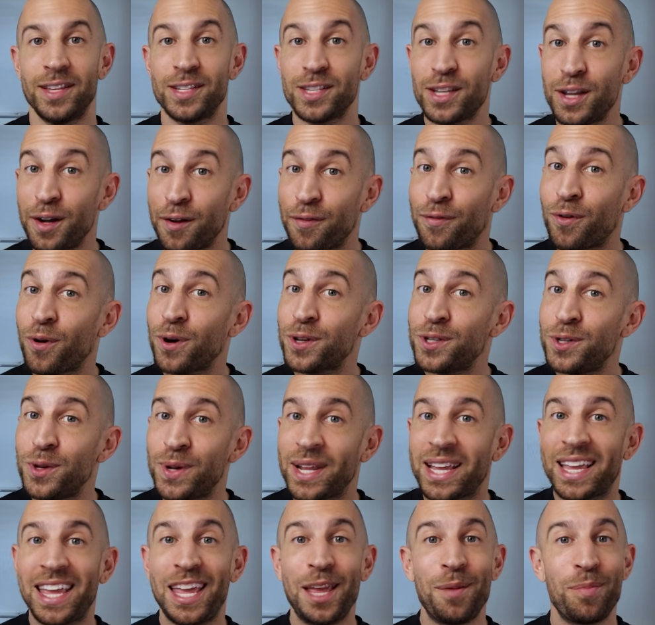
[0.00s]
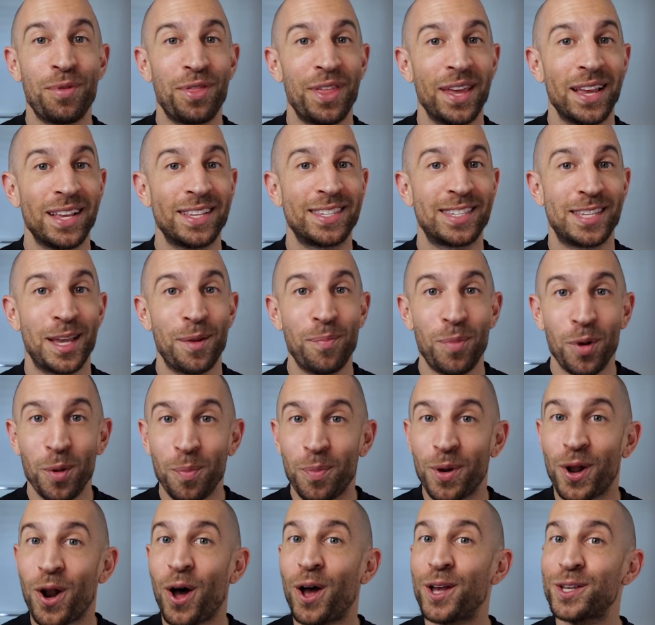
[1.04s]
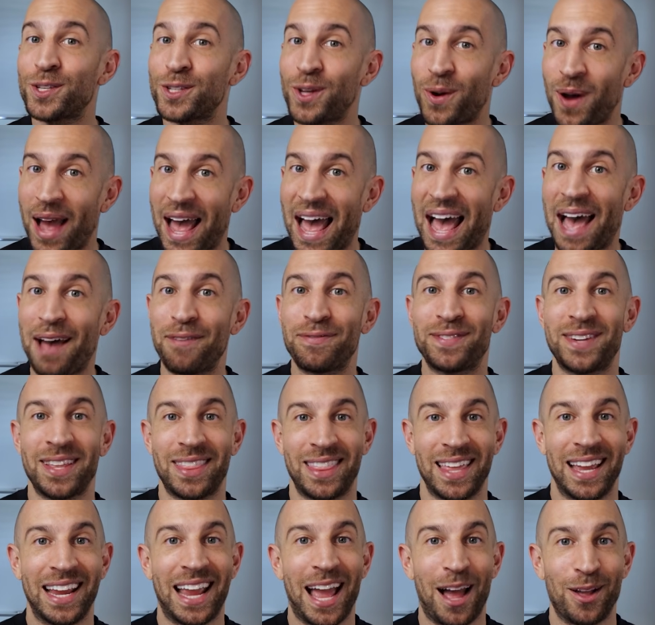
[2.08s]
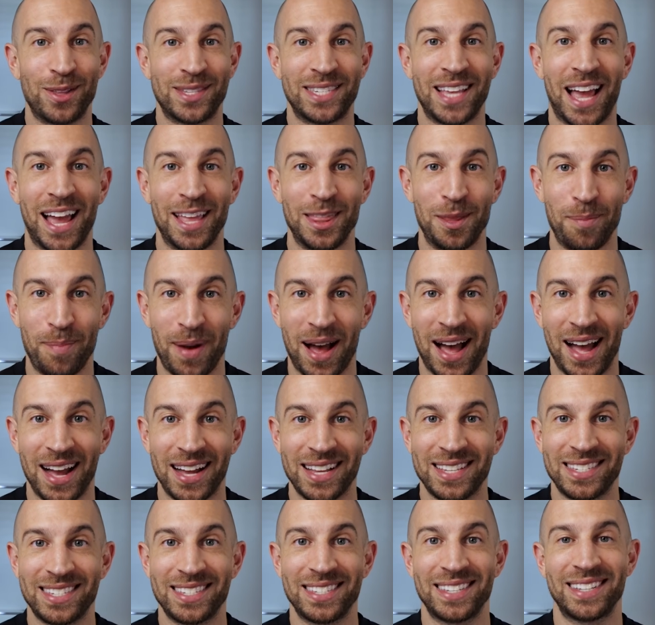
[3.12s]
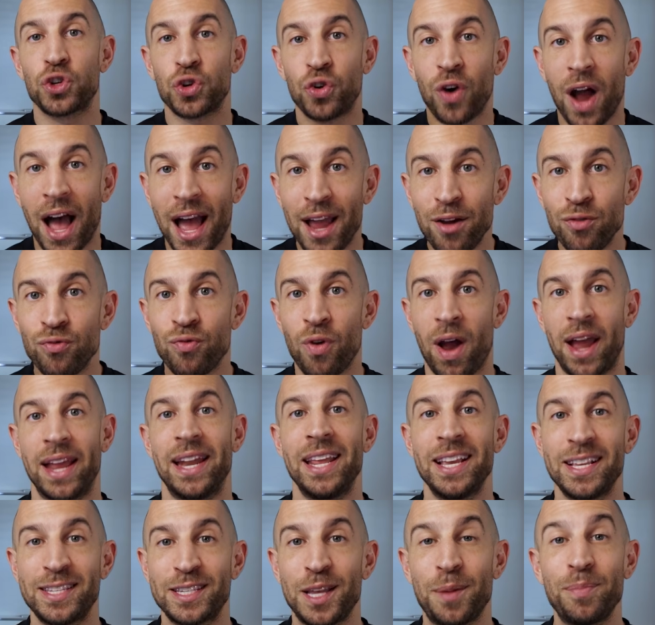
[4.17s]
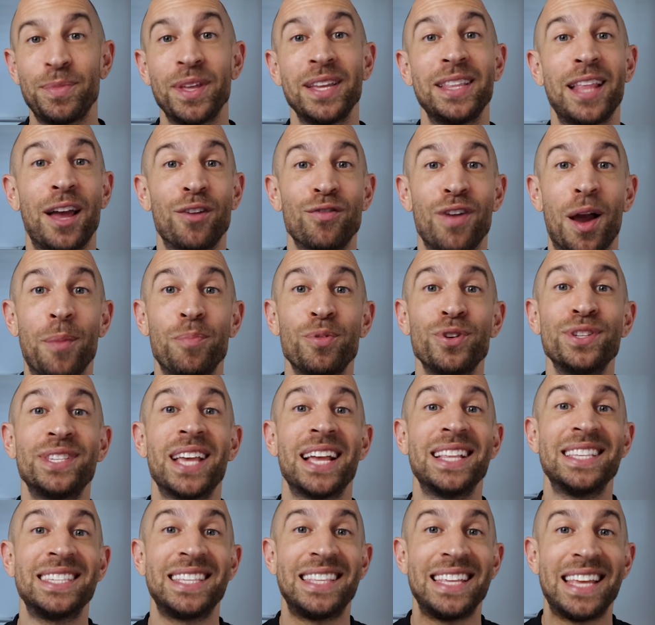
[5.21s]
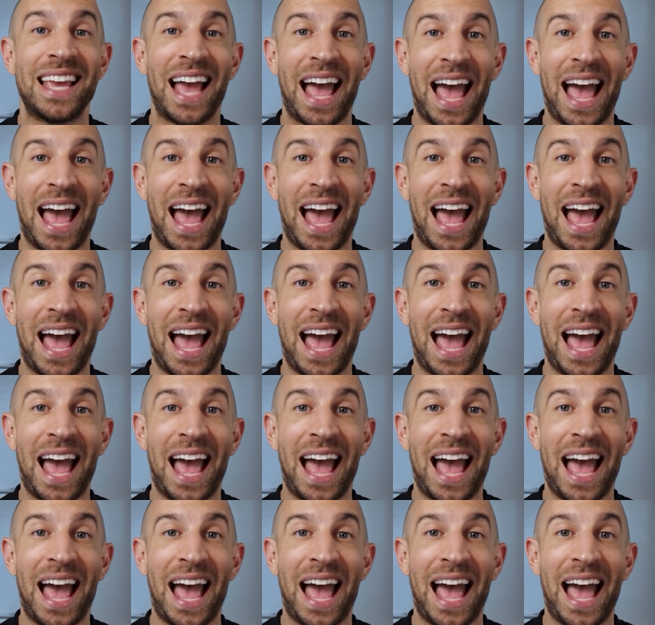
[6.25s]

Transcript: This is gonna force you to keep things simple, but also have to think outside the box. Try writing something that represents the